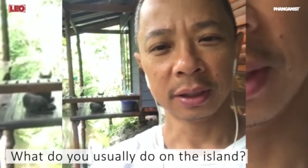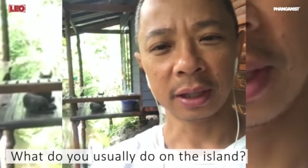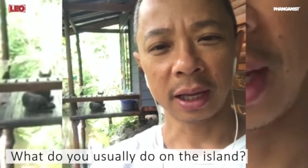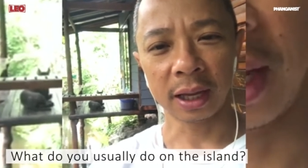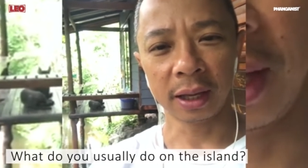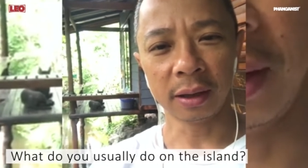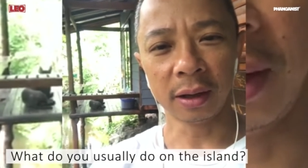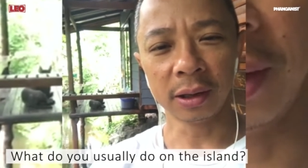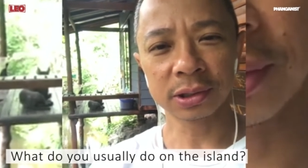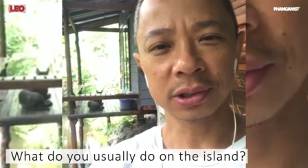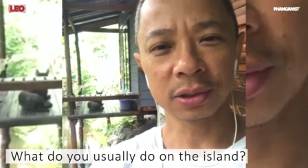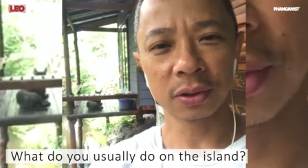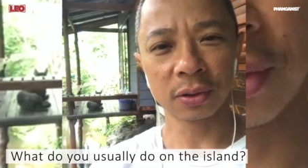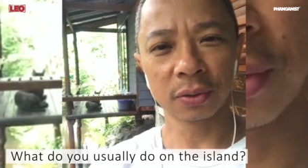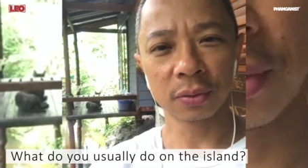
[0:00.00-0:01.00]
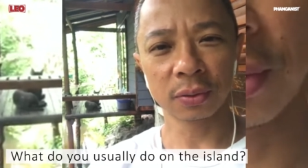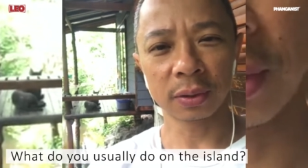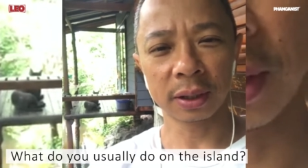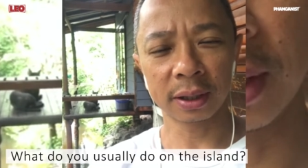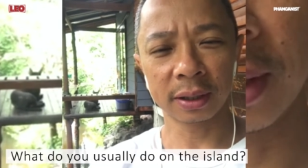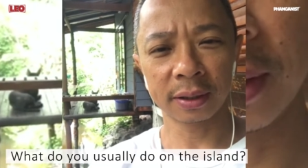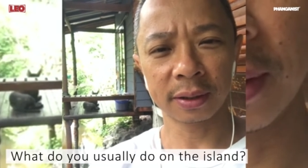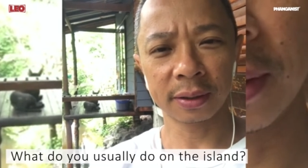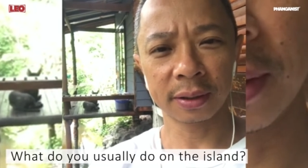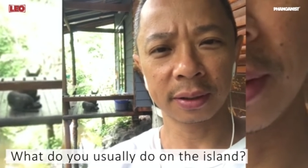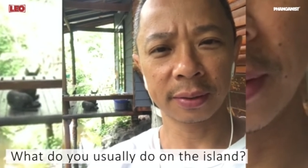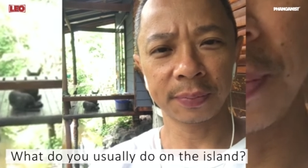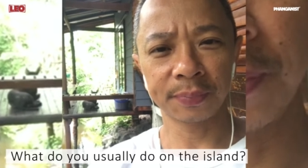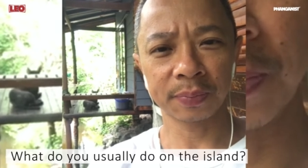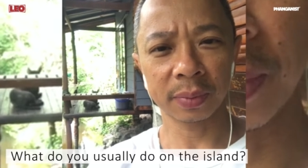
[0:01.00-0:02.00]
And also,
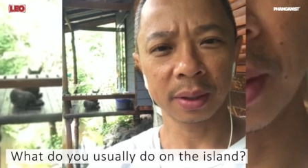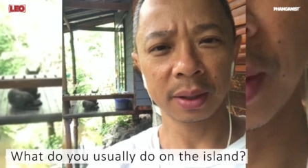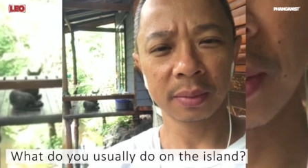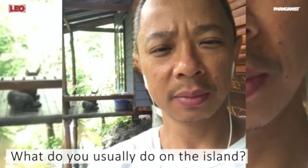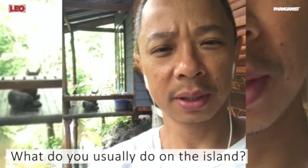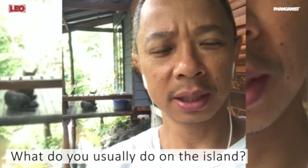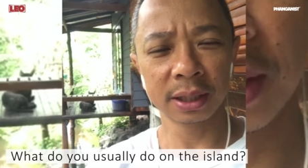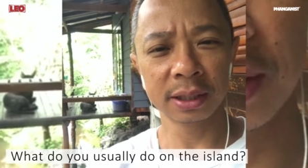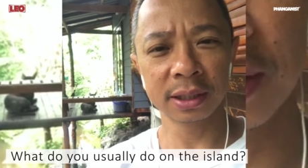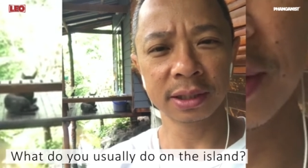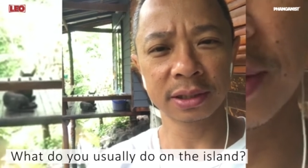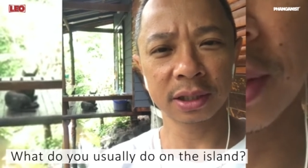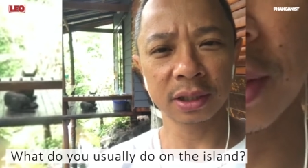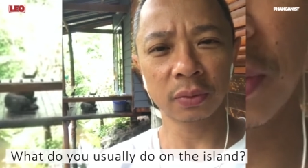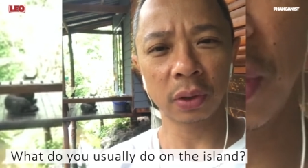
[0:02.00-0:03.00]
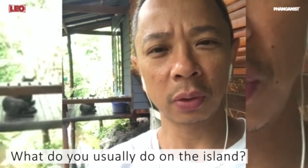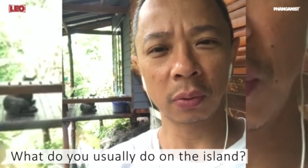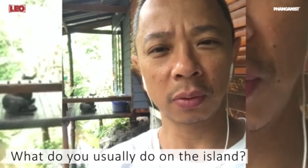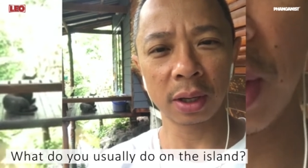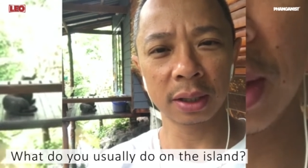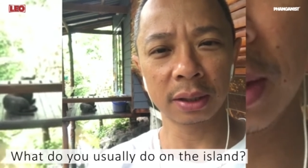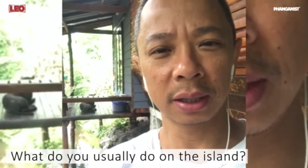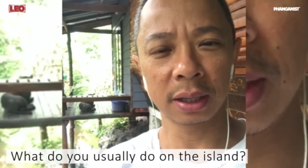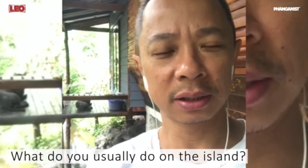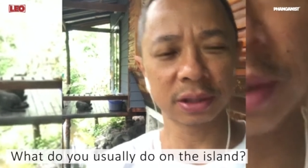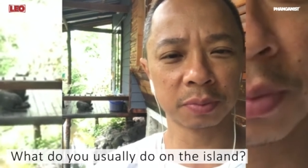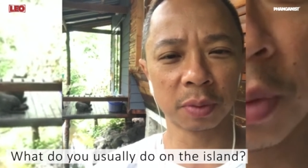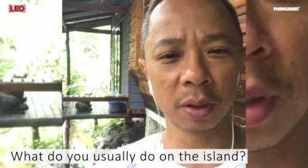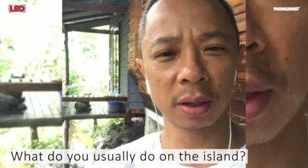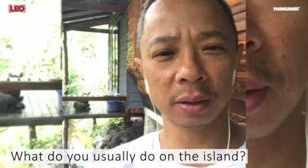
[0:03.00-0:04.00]
uh, me and Nisa, we run a
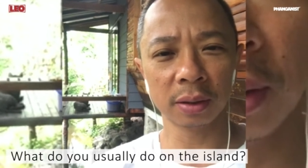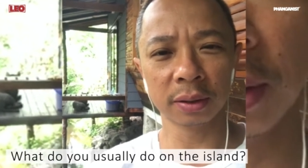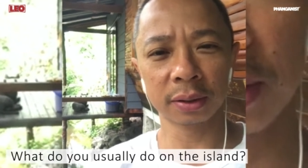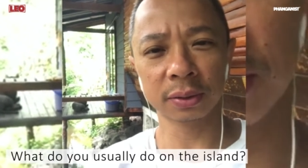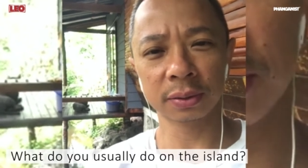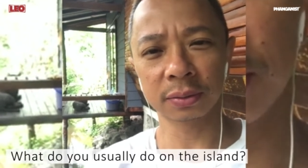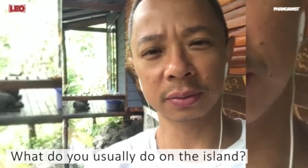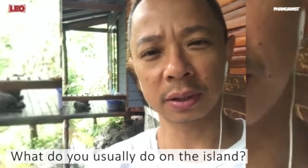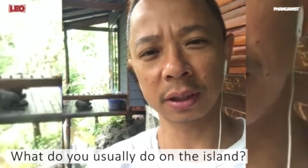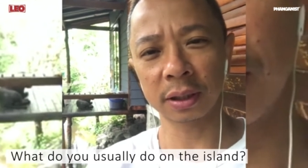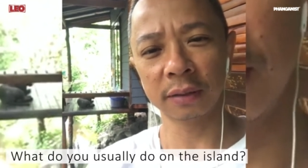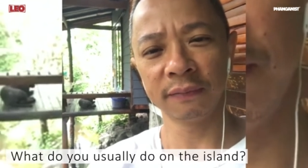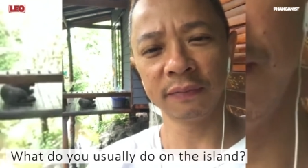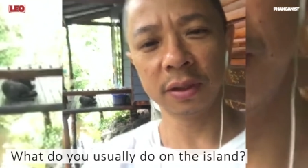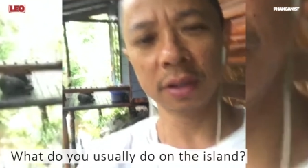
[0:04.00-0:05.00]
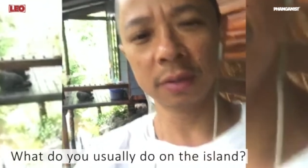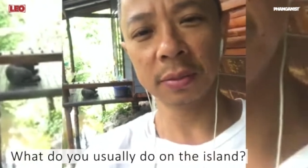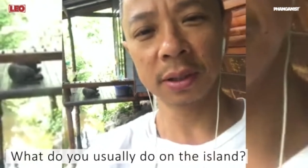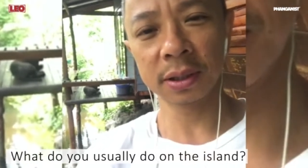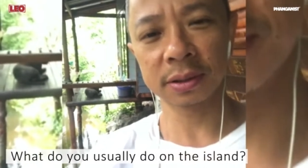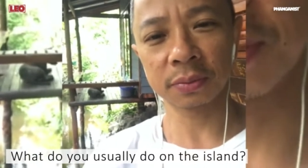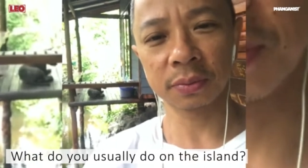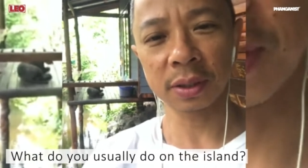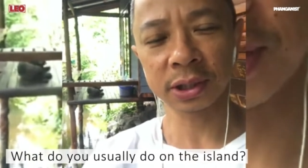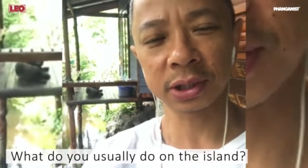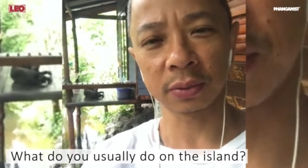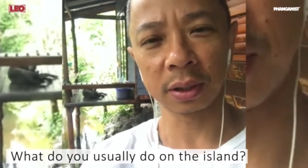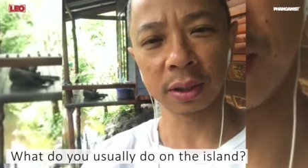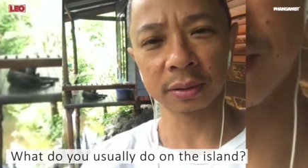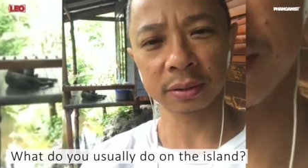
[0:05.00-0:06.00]
small little uh, Vietnamese
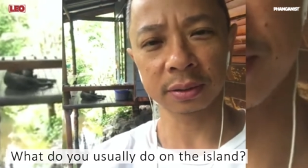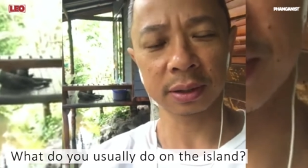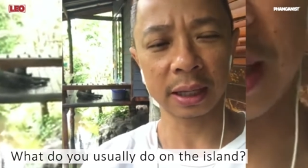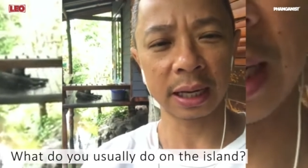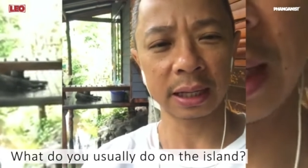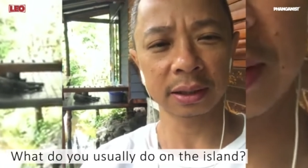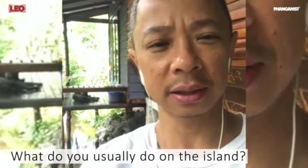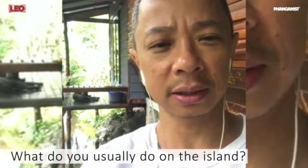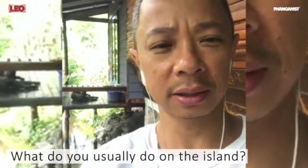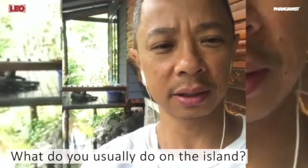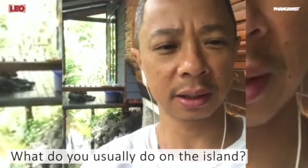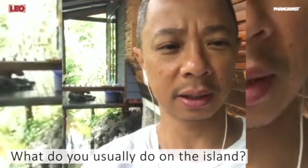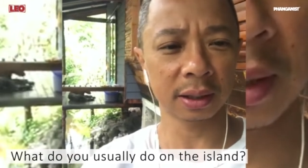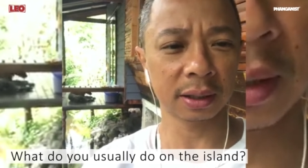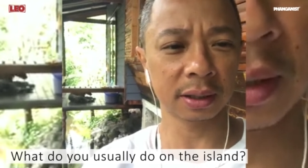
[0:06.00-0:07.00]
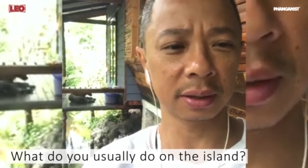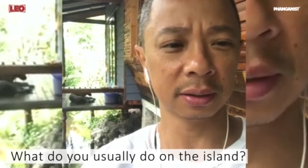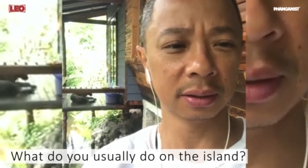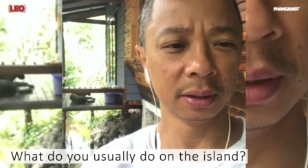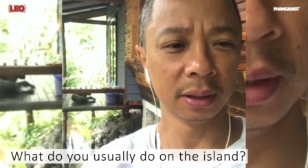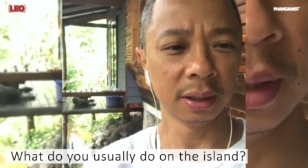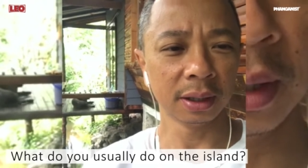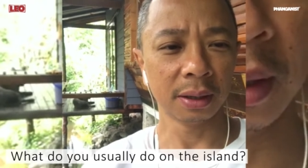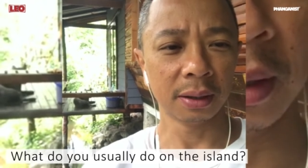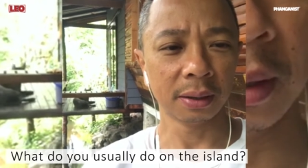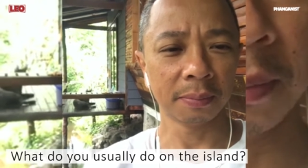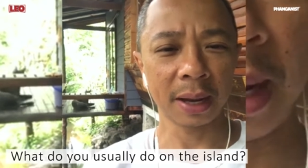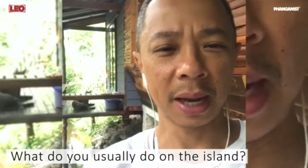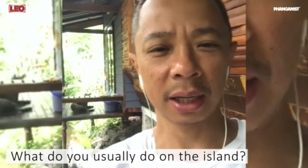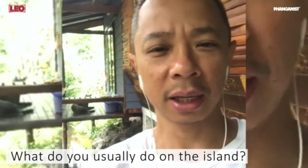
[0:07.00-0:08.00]
restaurant at the uh,
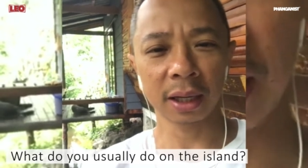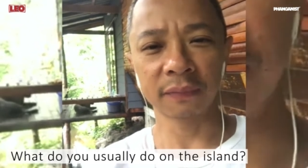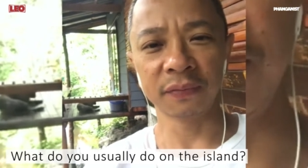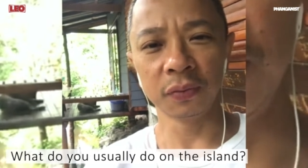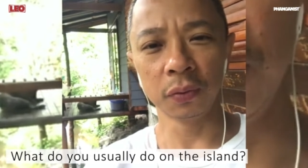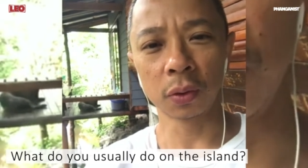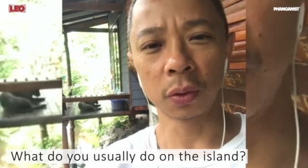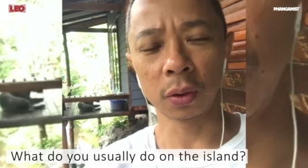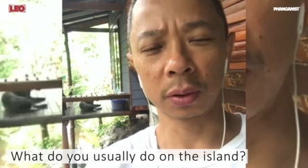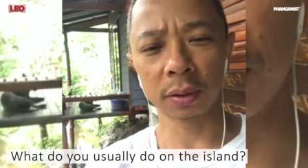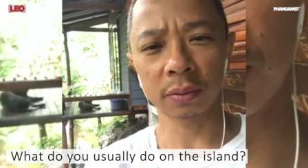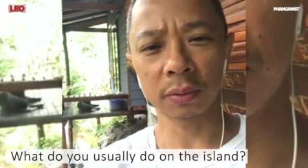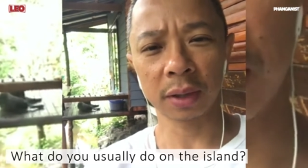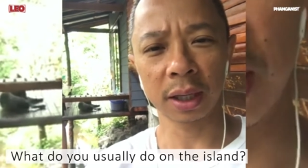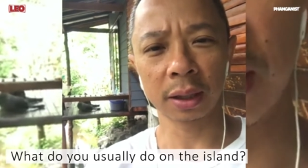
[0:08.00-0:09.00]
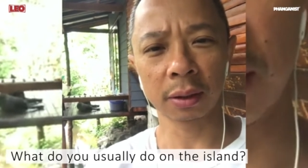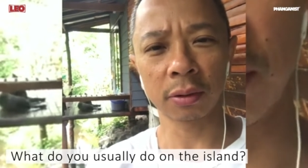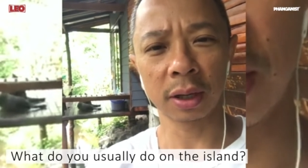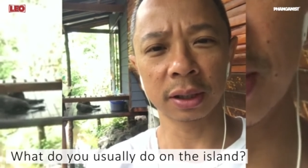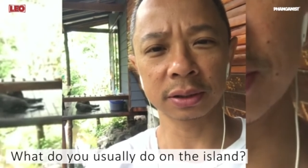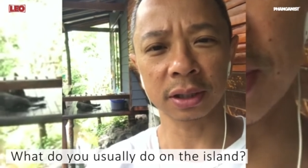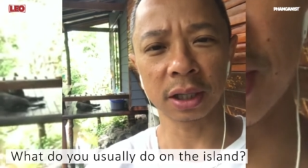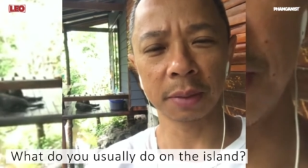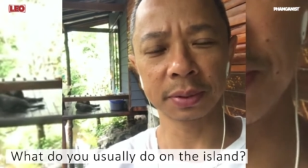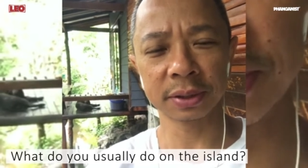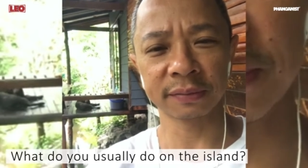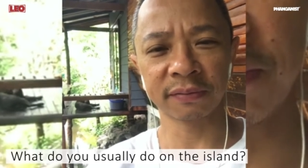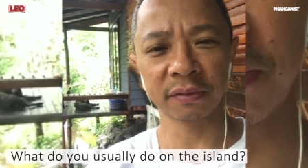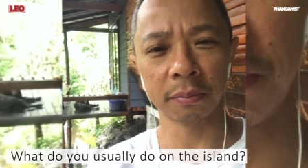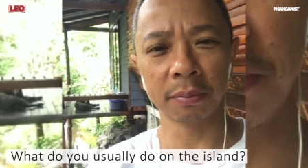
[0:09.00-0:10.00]
Phangan Food Court right across
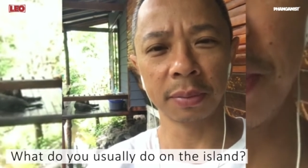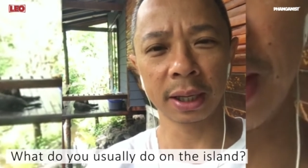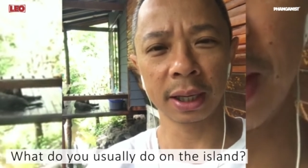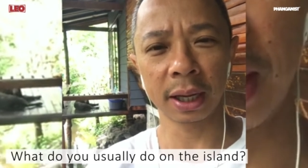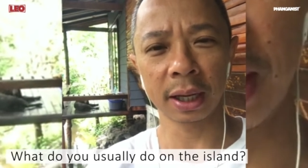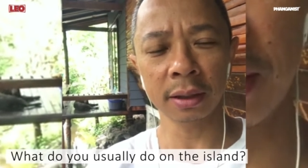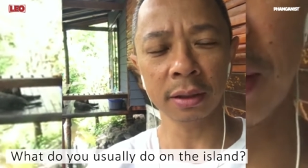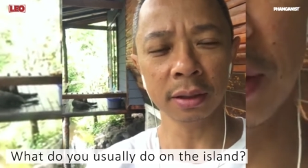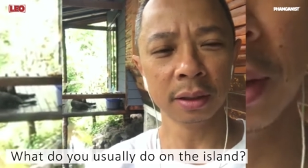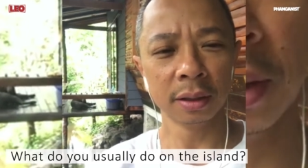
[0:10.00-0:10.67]
opposite from Big A.